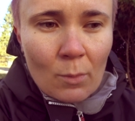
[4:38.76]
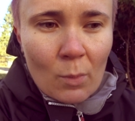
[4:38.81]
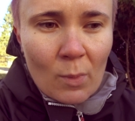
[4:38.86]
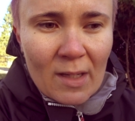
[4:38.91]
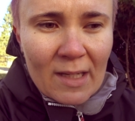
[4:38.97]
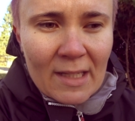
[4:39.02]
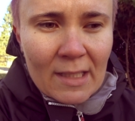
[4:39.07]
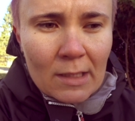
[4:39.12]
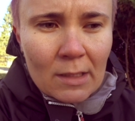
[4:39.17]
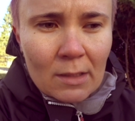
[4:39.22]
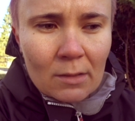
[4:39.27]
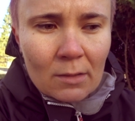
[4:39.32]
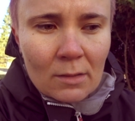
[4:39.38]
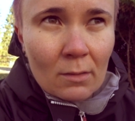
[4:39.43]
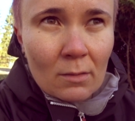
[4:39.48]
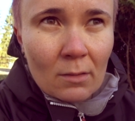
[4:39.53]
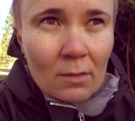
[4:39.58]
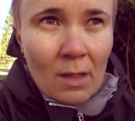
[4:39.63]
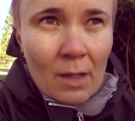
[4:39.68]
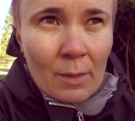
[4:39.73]
waiting.
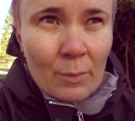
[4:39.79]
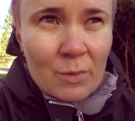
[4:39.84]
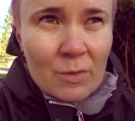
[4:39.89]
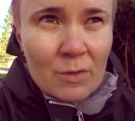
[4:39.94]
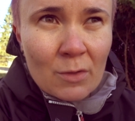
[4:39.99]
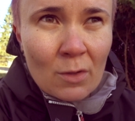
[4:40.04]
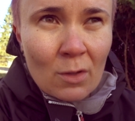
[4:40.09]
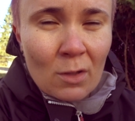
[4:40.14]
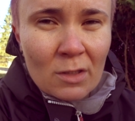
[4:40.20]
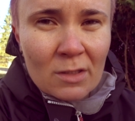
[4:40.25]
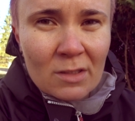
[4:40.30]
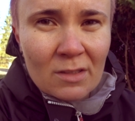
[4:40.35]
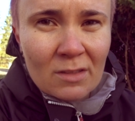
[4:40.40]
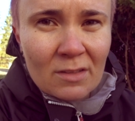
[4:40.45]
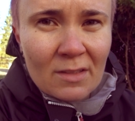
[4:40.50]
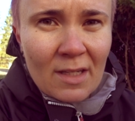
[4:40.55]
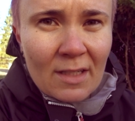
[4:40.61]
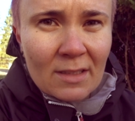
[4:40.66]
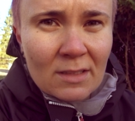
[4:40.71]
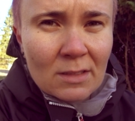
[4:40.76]
I was called to the
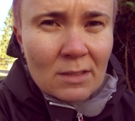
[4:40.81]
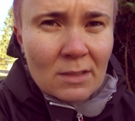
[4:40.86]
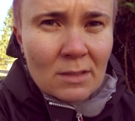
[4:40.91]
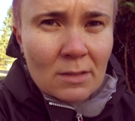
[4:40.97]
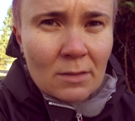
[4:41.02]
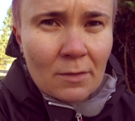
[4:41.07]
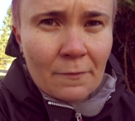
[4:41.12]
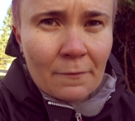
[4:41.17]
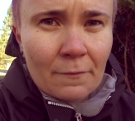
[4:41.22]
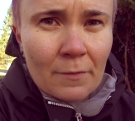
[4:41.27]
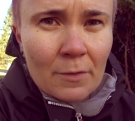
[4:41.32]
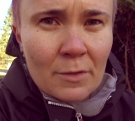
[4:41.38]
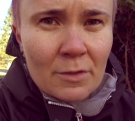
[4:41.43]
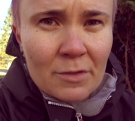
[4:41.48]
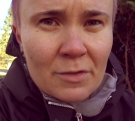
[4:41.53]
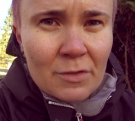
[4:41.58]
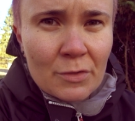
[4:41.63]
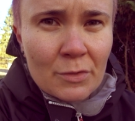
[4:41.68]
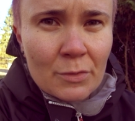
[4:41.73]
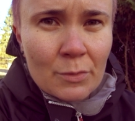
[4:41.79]
desk
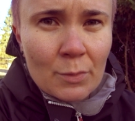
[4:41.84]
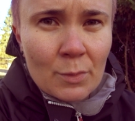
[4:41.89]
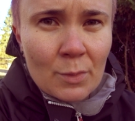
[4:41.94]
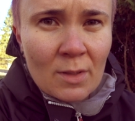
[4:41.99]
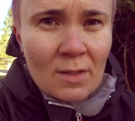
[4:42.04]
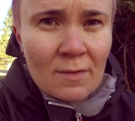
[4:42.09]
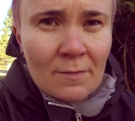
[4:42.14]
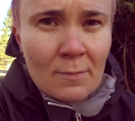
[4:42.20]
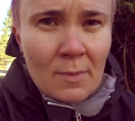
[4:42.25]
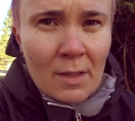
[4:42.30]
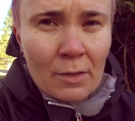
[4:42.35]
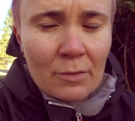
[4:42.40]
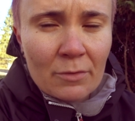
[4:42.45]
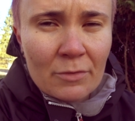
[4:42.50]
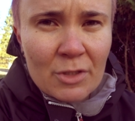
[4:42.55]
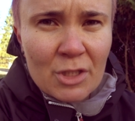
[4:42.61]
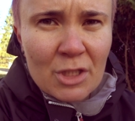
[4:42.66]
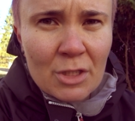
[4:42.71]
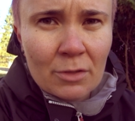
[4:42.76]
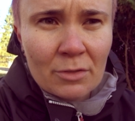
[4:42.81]
first to give my
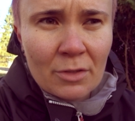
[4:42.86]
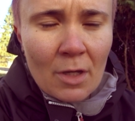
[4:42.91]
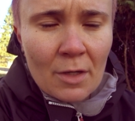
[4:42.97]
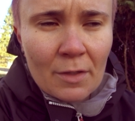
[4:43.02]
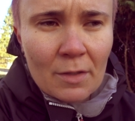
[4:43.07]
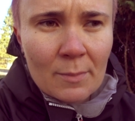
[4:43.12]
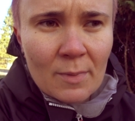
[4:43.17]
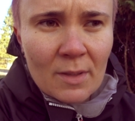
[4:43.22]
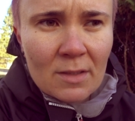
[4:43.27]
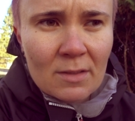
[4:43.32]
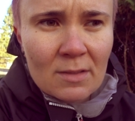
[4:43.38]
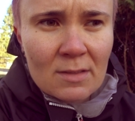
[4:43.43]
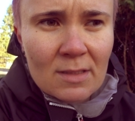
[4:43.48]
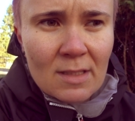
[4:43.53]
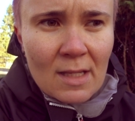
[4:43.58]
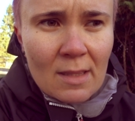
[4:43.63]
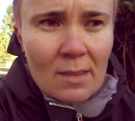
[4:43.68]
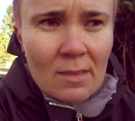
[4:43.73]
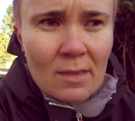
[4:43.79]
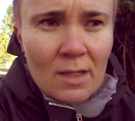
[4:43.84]
original documents,
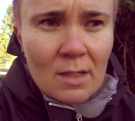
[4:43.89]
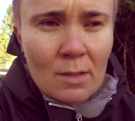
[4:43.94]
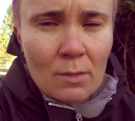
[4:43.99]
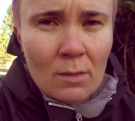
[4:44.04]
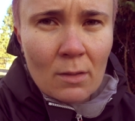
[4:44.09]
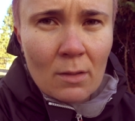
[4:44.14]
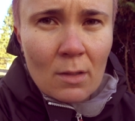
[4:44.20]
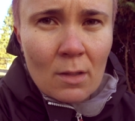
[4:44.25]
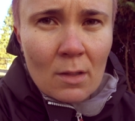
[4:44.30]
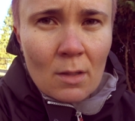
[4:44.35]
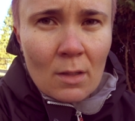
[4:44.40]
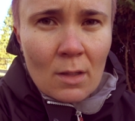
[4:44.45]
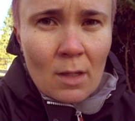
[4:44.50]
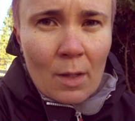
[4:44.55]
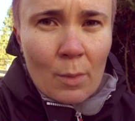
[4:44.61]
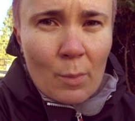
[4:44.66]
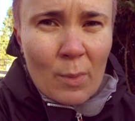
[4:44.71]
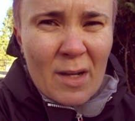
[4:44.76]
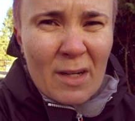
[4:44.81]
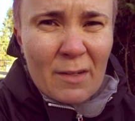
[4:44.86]
and then
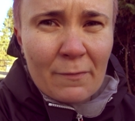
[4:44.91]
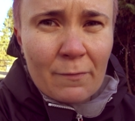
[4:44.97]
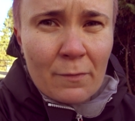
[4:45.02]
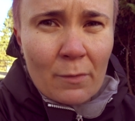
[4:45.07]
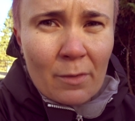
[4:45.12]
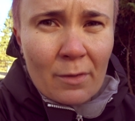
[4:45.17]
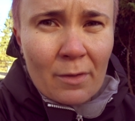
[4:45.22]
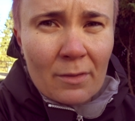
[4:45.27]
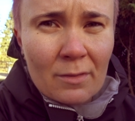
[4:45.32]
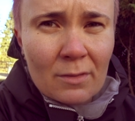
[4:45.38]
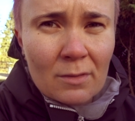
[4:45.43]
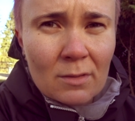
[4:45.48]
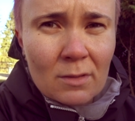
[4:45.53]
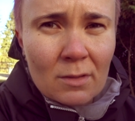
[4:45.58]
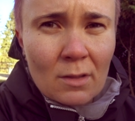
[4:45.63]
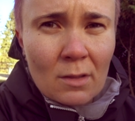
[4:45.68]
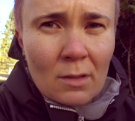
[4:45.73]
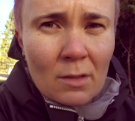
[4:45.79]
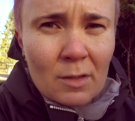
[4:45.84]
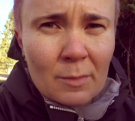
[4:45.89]
I waited for
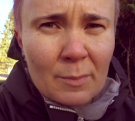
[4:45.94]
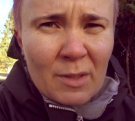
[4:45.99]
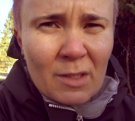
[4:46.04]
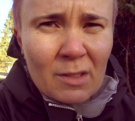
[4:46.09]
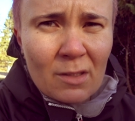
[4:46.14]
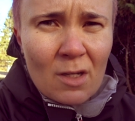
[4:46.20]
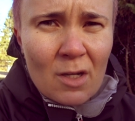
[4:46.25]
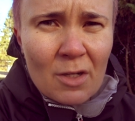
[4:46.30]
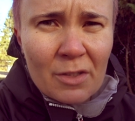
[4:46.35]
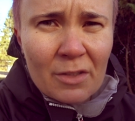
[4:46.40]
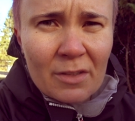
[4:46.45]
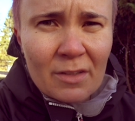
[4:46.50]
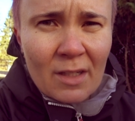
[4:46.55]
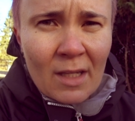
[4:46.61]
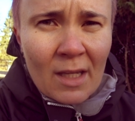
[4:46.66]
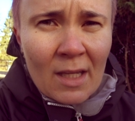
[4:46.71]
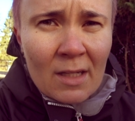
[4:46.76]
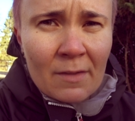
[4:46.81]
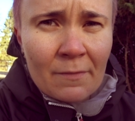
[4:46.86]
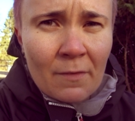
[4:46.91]
a little bit longer,
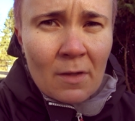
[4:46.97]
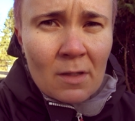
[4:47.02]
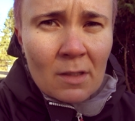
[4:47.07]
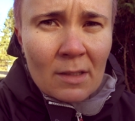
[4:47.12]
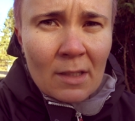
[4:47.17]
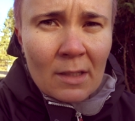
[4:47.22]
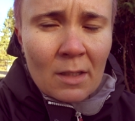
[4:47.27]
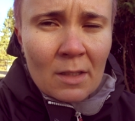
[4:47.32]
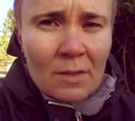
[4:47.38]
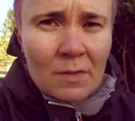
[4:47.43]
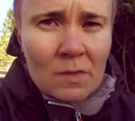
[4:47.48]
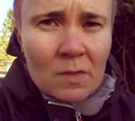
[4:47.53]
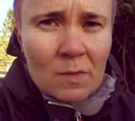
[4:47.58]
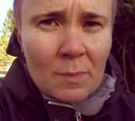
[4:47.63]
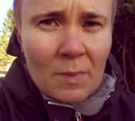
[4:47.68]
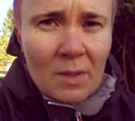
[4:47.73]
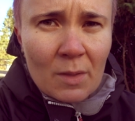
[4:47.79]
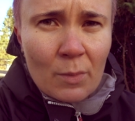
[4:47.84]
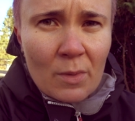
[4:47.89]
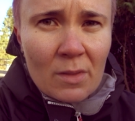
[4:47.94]
and finally I got to
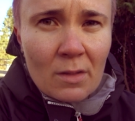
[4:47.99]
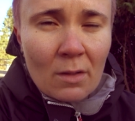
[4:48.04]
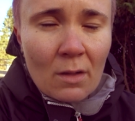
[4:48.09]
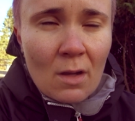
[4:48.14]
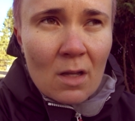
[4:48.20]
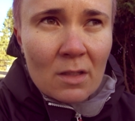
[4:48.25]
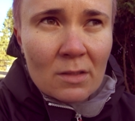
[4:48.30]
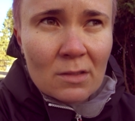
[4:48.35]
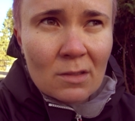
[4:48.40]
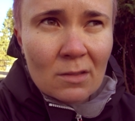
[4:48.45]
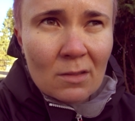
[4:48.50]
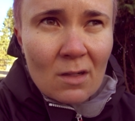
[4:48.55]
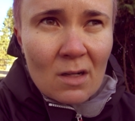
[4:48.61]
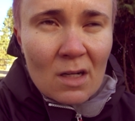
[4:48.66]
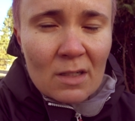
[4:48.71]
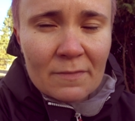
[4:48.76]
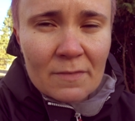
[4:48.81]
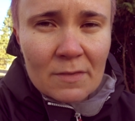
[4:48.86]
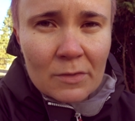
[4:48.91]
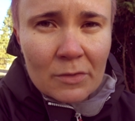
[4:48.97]
speak with the consular
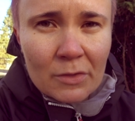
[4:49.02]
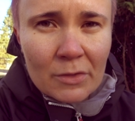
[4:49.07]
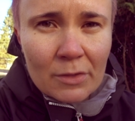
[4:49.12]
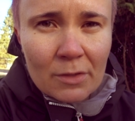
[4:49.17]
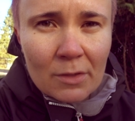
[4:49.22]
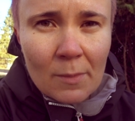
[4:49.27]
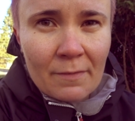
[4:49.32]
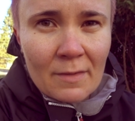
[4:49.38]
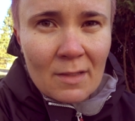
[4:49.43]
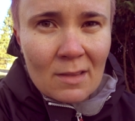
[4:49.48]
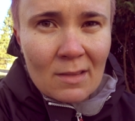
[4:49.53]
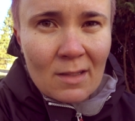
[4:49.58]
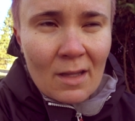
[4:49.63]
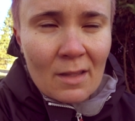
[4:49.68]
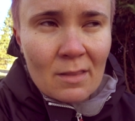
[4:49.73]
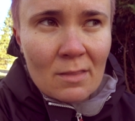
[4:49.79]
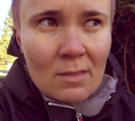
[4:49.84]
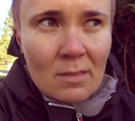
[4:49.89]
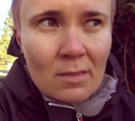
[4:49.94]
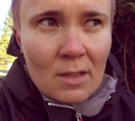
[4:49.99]
officer. Felt
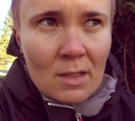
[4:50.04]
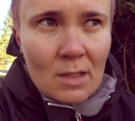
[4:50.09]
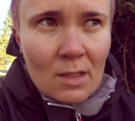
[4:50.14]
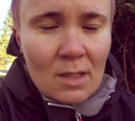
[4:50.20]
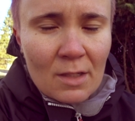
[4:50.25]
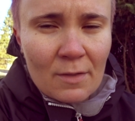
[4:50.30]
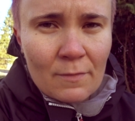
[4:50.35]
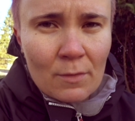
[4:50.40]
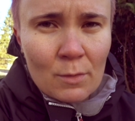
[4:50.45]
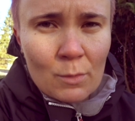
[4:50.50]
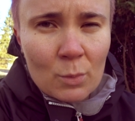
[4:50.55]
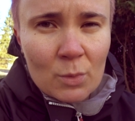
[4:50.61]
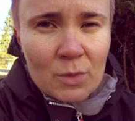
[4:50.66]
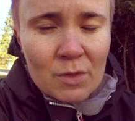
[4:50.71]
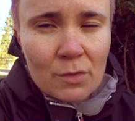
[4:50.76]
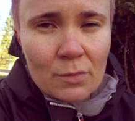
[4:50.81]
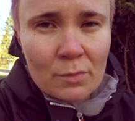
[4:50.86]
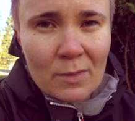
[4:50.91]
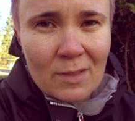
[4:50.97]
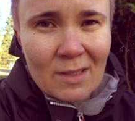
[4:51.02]
that the interview
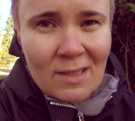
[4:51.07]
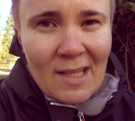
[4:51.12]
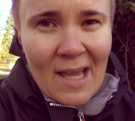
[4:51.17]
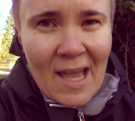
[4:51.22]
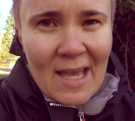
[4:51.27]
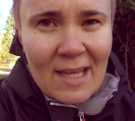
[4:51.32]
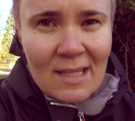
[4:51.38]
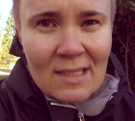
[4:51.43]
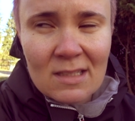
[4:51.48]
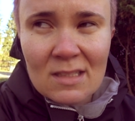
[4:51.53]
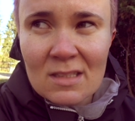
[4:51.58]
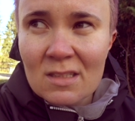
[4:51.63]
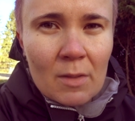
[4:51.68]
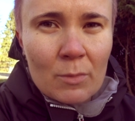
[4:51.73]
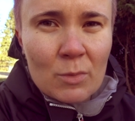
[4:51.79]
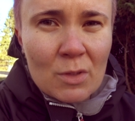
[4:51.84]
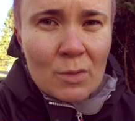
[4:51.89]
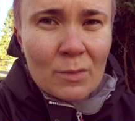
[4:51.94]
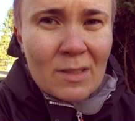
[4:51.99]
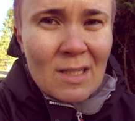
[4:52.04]
was relaxed. I
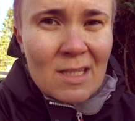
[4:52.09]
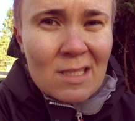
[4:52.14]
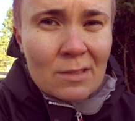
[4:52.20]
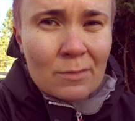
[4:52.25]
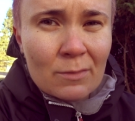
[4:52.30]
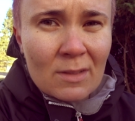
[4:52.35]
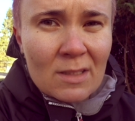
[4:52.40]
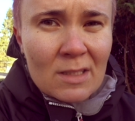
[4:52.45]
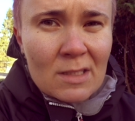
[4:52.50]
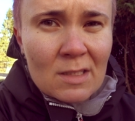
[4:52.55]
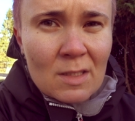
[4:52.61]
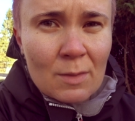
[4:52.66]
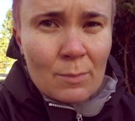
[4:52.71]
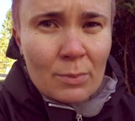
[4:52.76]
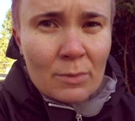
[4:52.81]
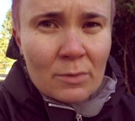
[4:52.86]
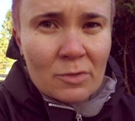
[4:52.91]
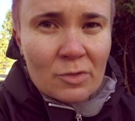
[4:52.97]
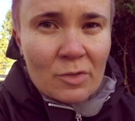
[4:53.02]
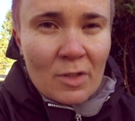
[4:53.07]
was only asked really
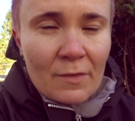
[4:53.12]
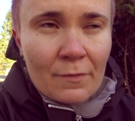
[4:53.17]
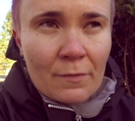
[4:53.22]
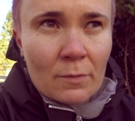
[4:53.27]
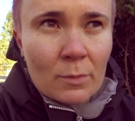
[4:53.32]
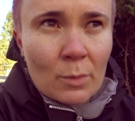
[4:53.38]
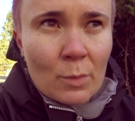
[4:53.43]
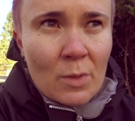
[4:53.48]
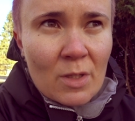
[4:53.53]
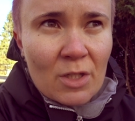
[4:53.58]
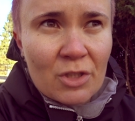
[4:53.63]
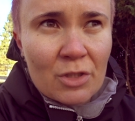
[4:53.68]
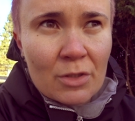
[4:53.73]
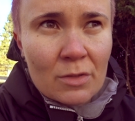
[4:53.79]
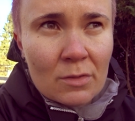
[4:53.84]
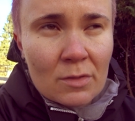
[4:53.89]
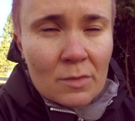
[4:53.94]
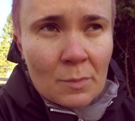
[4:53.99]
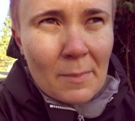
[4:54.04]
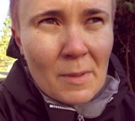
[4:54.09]
simple, straightforward
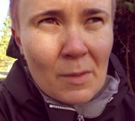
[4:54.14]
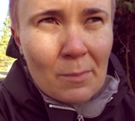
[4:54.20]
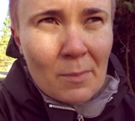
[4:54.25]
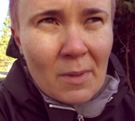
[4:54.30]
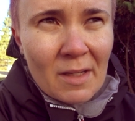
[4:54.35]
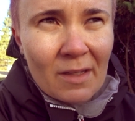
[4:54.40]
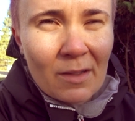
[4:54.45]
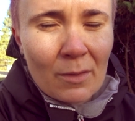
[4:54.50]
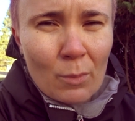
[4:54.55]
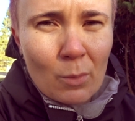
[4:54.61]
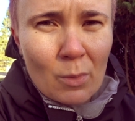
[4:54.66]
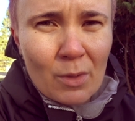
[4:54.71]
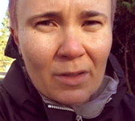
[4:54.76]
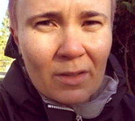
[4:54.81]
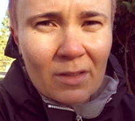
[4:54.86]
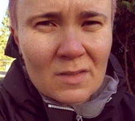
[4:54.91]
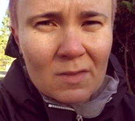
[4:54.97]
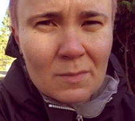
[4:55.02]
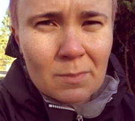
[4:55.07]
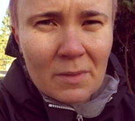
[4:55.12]
questions about my
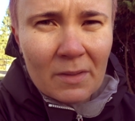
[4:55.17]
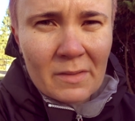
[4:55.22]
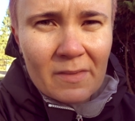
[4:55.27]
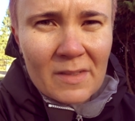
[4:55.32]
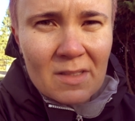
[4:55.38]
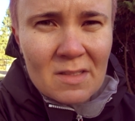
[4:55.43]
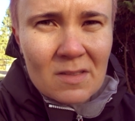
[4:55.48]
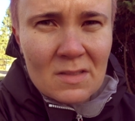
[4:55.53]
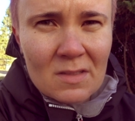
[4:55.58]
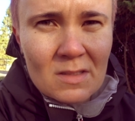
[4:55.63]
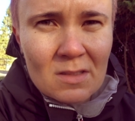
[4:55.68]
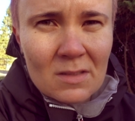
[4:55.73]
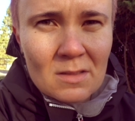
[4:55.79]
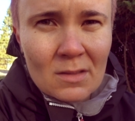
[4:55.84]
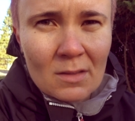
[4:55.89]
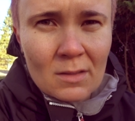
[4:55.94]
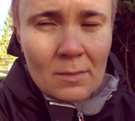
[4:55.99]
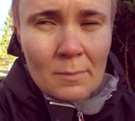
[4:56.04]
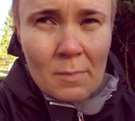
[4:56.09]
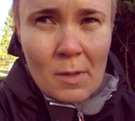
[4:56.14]
work experience,
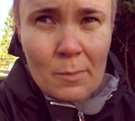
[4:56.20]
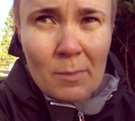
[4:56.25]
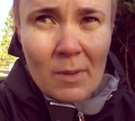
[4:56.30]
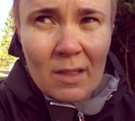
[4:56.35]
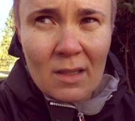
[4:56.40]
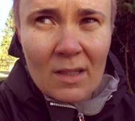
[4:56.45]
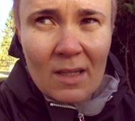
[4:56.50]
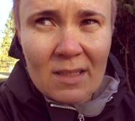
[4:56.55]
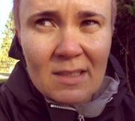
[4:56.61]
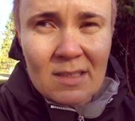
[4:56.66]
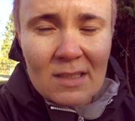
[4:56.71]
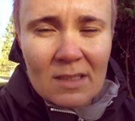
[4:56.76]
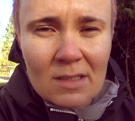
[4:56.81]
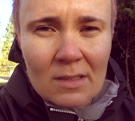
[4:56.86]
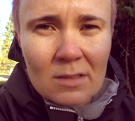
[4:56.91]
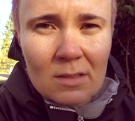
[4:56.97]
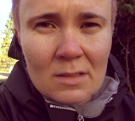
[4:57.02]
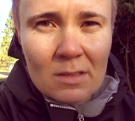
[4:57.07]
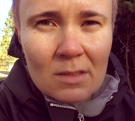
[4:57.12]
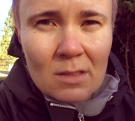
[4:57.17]
about my
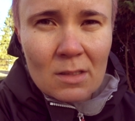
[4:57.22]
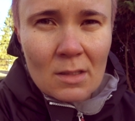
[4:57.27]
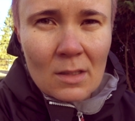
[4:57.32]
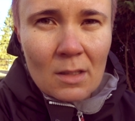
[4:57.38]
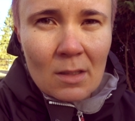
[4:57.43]
license.